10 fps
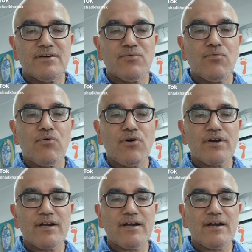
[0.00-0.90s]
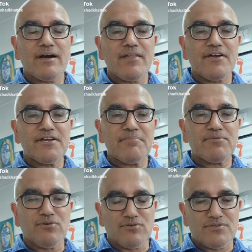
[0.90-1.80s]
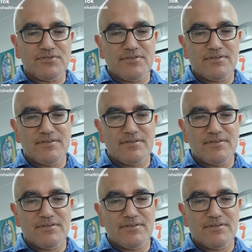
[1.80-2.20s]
walking on the tiptoes,